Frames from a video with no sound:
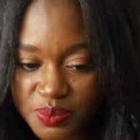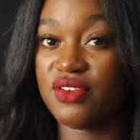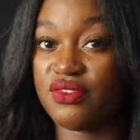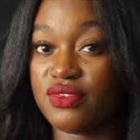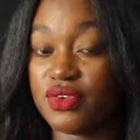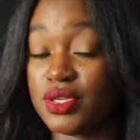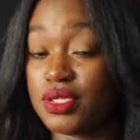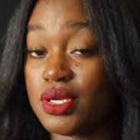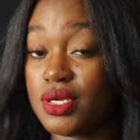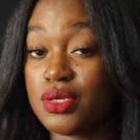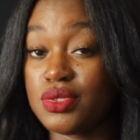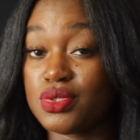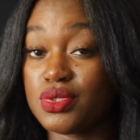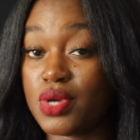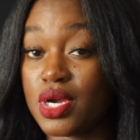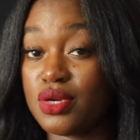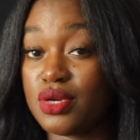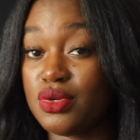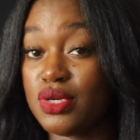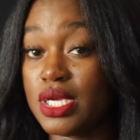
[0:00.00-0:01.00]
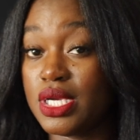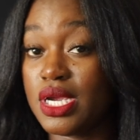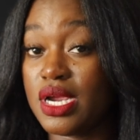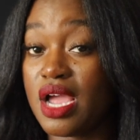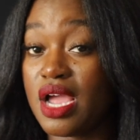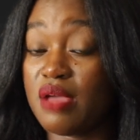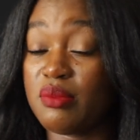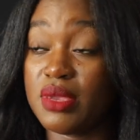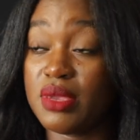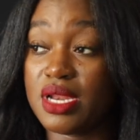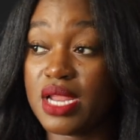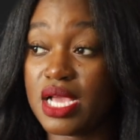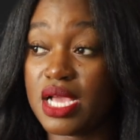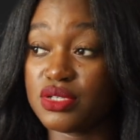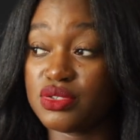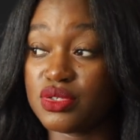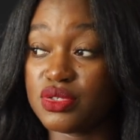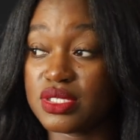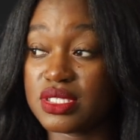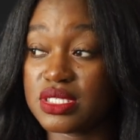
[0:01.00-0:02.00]
For those who are new here, I've been
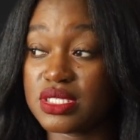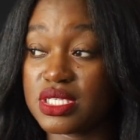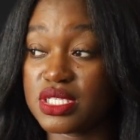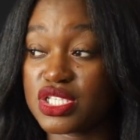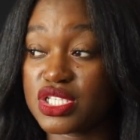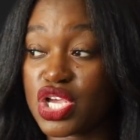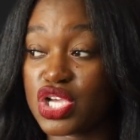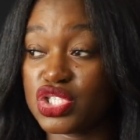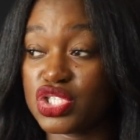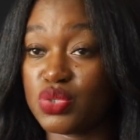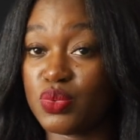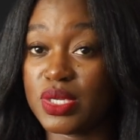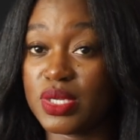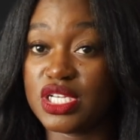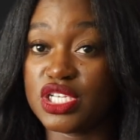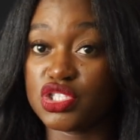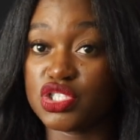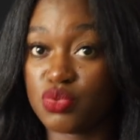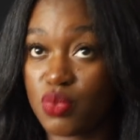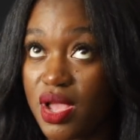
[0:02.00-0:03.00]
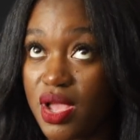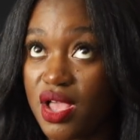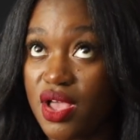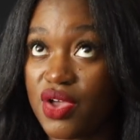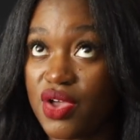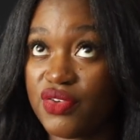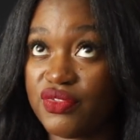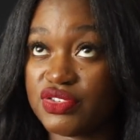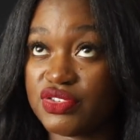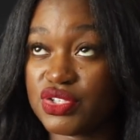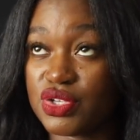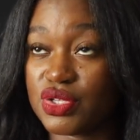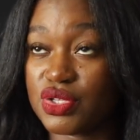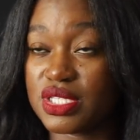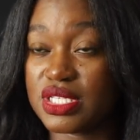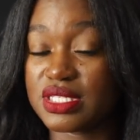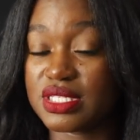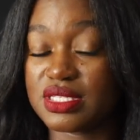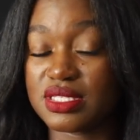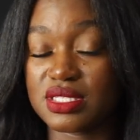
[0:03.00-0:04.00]
natural since 2012, so
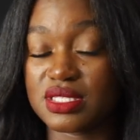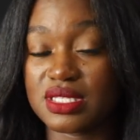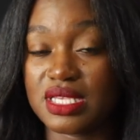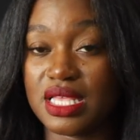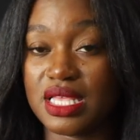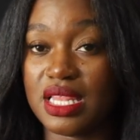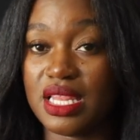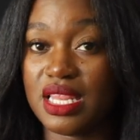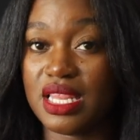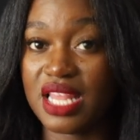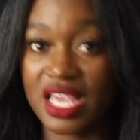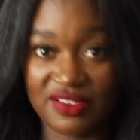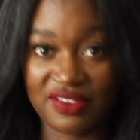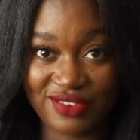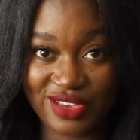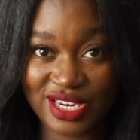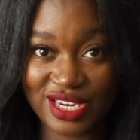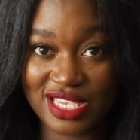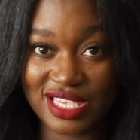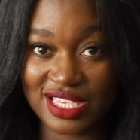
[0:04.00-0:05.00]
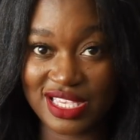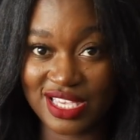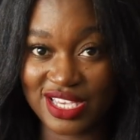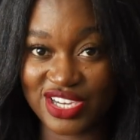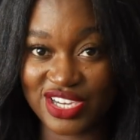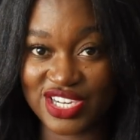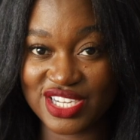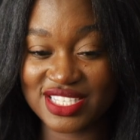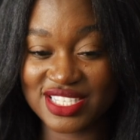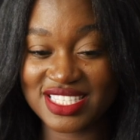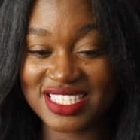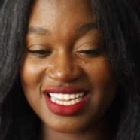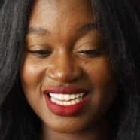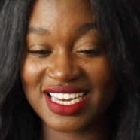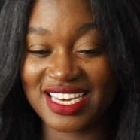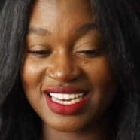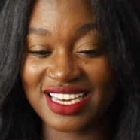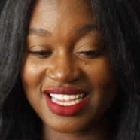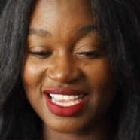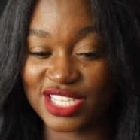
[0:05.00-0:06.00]
this is 11 years
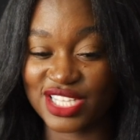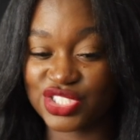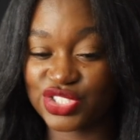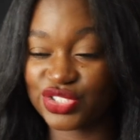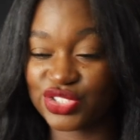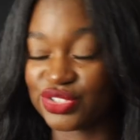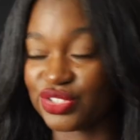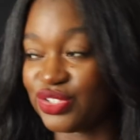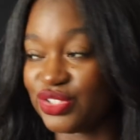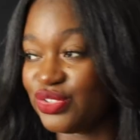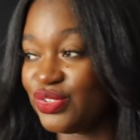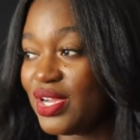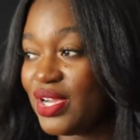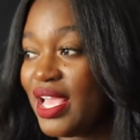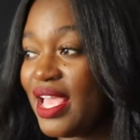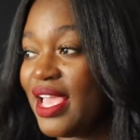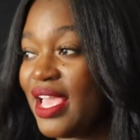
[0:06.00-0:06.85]
natural,